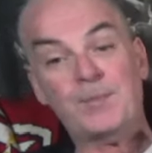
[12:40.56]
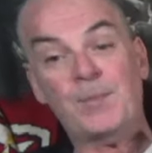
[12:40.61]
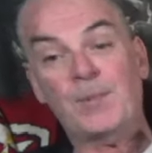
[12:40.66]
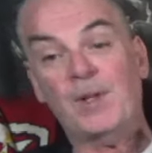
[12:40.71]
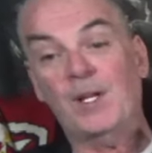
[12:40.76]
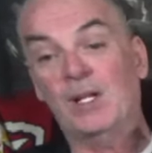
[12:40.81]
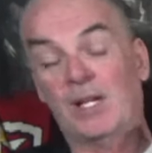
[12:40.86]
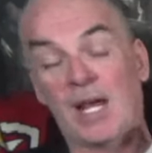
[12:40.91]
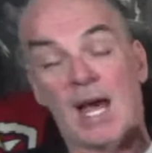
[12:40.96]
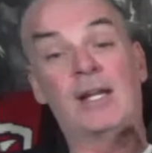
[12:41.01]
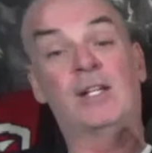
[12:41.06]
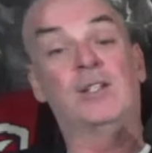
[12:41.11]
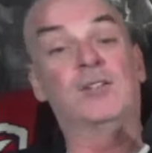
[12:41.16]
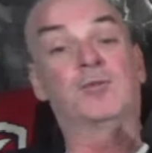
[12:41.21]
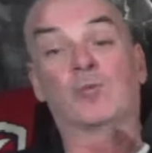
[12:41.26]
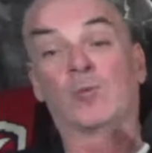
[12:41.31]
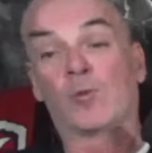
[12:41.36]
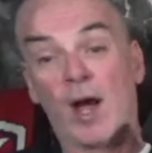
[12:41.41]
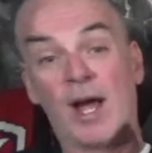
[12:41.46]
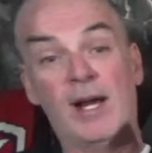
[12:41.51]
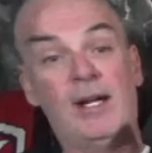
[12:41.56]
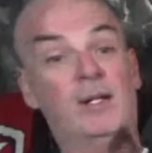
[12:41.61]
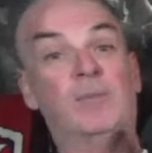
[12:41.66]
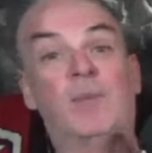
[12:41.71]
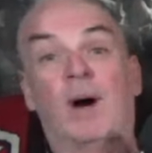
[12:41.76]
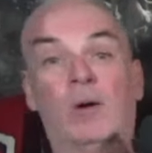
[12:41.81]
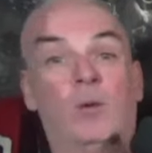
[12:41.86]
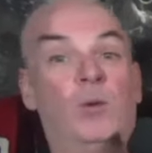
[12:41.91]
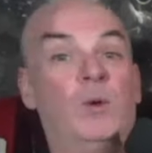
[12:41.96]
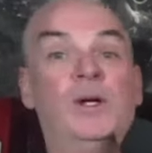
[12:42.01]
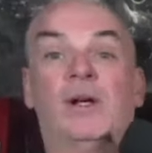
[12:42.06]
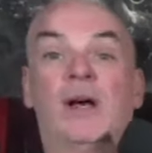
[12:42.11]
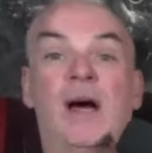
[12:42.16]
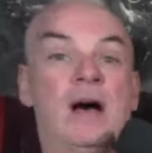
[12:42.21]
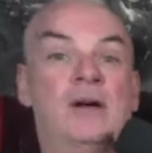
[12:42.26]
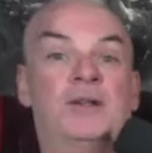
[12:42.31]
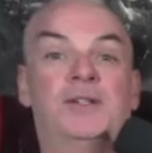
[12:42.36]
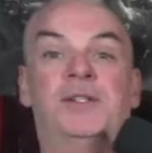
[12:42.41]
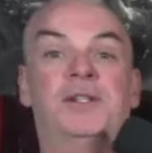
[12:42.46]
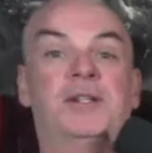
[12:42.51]
that is right in my
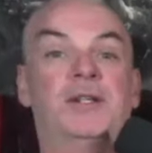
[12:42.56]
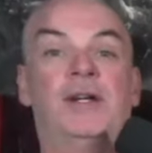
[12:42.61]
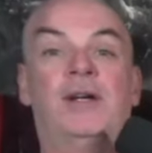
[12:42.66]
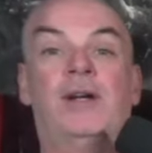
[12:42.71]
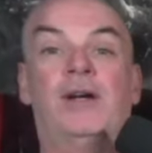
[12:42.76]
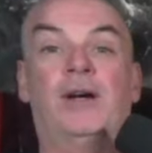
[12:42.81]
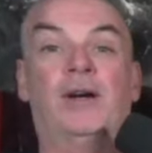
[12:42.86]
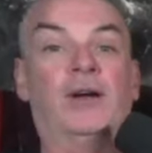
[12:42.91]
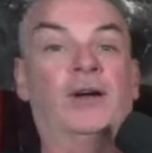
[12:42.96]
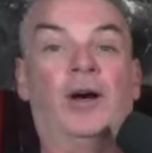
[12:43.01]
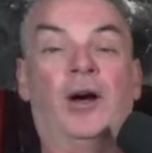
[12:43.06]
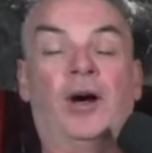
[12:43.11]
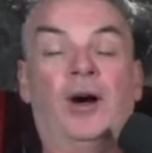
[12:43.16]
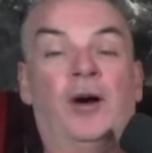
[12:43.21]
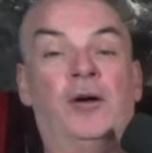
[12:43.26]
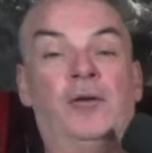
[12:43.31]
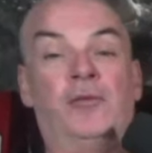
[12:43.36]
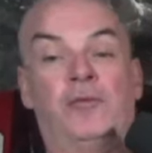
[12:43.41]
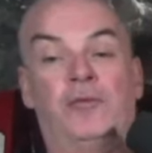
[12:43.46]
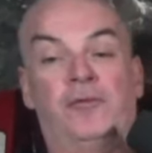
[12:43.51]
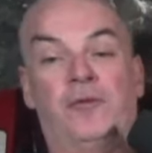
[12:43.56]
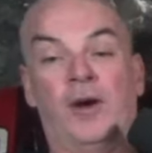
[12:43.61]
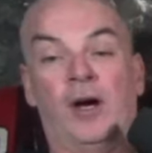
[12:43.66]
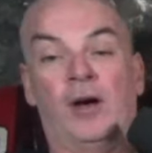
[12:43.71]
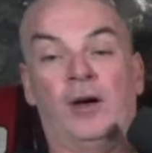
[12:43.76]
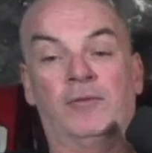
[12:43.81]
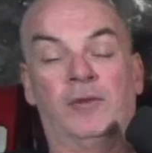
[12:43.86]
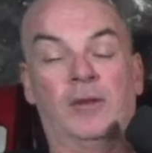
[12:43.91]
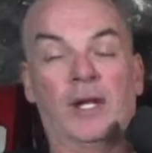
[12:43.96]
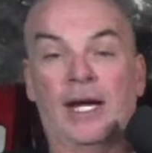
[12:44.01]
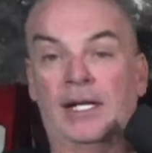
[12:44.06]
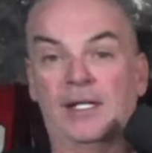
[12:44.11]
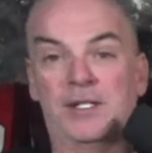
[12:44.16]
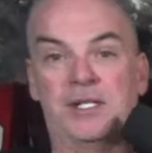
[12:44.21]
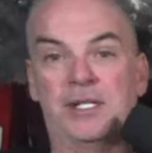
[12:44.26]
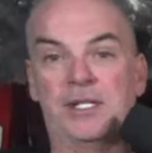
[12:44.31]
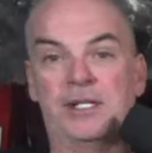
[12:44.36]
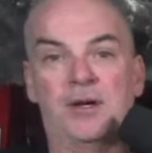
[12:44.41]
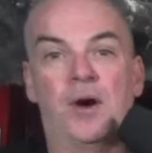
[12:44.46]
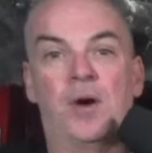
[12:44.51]
wheelhouse of of
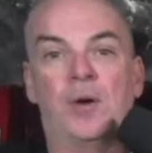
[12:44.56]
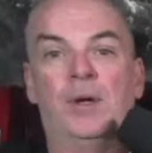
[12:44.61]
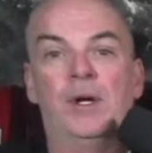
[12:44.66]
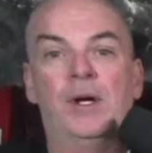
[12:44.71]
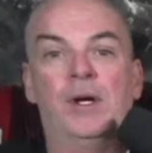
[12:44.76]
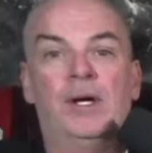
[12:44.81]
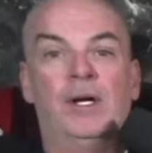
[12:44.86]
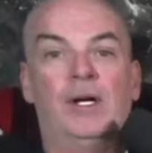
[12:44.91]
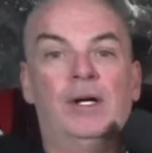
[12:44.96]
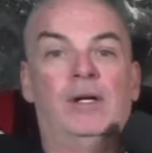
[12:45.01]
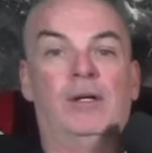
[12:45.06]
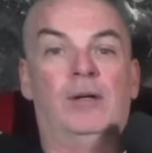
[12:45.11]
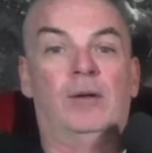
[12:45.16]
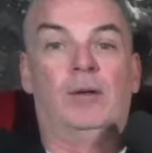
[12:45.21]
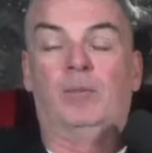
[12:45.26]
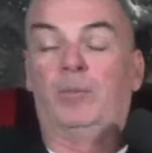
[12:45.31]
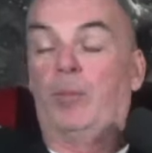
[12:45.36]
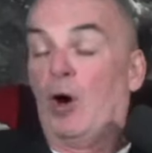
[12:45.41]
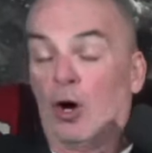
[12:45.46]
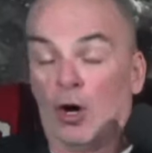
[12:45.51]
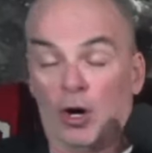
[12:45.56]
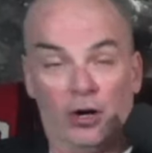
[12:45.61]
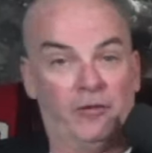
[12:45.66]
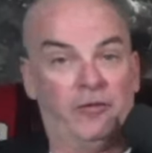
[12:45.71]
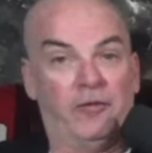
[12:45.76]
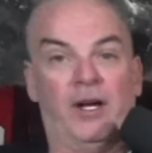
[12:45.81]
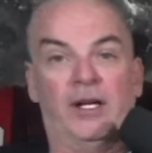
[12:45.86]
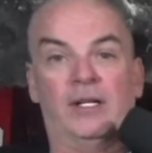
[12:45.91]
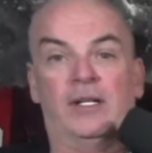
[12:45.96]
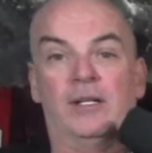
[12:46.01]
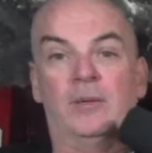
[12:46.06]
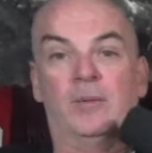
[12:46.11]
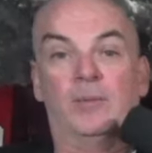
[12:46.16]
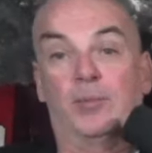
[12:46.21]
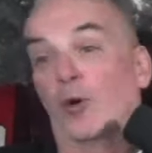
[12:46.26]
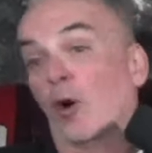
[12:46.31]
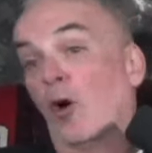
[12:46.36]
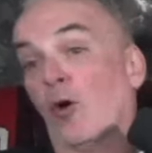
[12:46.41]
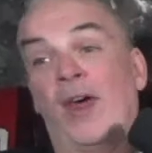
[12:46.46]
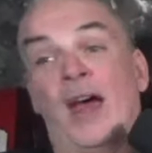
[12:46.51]
legacy tone. Perfect.
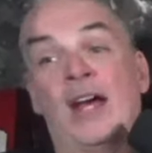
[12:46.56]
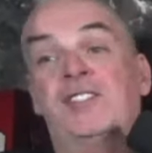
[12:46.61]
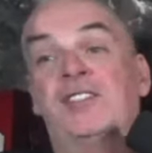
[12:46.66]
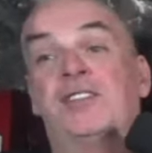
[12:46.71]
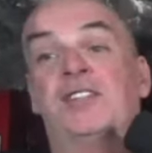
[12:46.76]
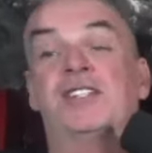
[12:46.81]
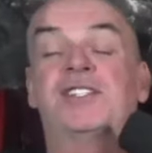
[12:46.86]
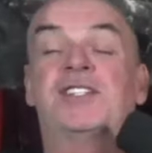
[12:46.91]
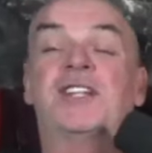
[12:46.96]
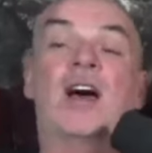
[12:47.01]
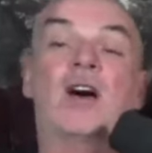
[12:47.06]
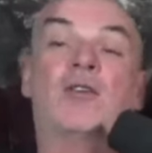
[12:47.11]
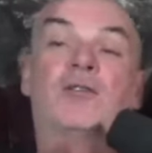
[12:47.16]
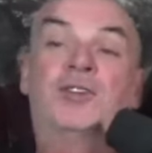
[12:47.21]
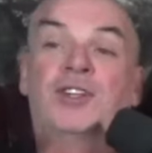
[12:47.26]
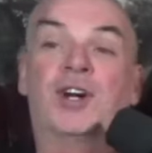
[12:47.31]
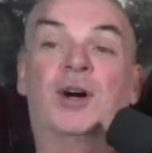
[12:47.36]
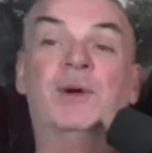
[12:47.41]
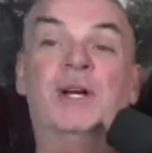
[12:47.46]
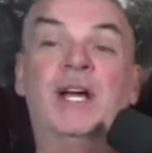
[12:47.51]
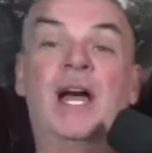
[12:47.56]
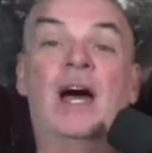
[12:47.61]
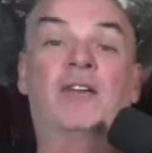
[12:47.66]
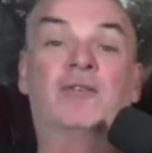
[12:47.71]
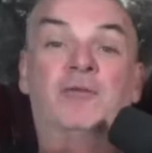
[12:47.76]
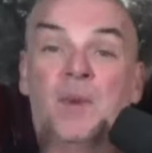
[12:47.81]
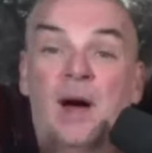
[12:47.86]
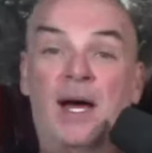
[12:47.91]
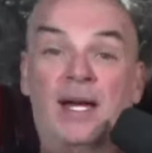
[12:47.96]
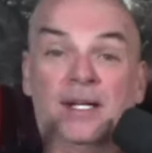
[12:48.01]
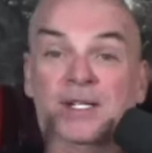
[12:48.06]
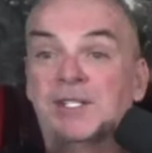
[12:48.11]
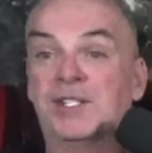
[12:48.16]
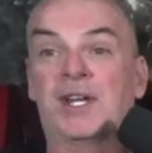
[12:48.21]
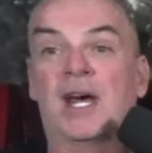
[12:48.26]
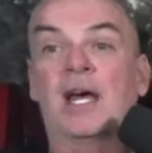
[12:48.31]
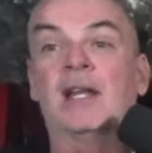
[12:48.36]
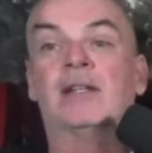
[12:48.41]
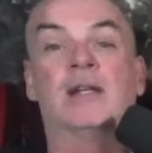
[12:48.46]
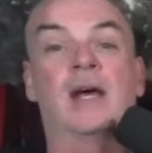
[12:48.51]
Bro, that's the sound coming out of my
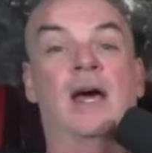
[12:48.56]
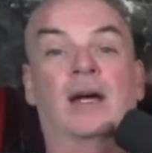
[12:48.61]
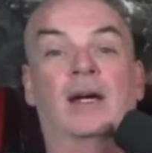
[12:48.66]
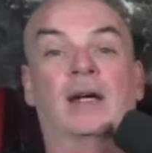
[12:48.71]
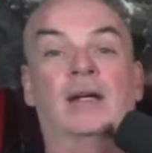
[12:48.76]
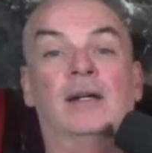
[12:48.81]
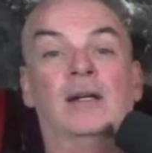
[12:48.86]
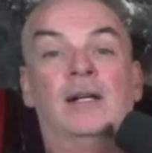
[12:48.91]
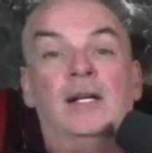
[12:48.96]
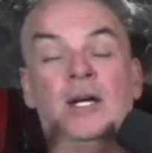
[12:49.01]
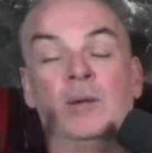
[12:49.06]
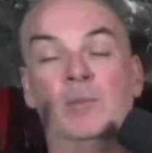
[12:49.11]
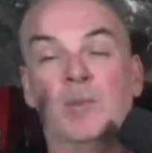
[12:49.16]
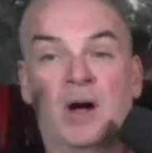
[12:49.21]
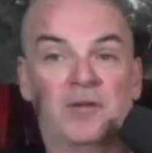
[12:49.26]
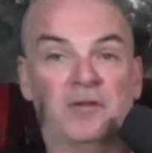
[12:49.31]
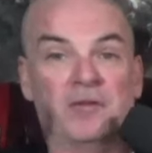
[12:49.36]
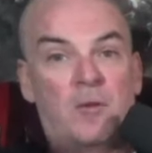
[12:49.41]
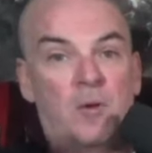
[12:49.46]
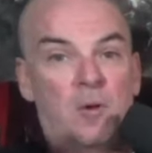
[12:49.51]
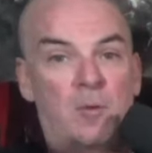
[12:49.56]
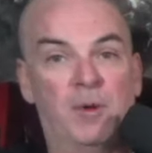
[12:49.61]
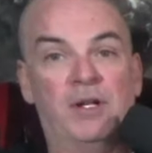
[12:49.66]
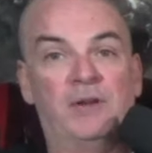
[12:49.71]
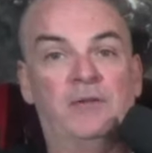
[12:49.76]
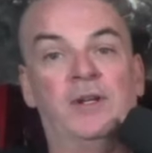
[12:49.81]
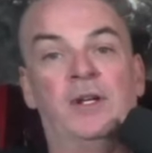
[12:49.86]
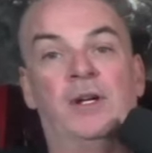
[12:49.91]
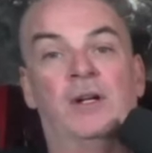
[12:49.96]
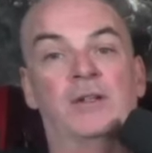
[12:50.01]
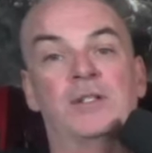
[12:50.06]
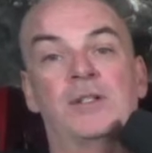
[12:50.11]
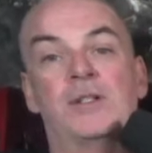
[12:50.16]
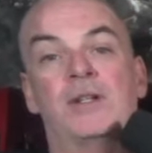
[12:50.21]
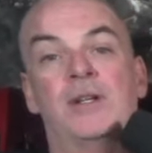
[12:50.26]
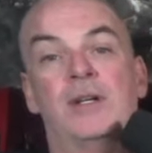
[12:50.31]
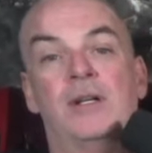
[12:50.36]
cassette deck in my formative years.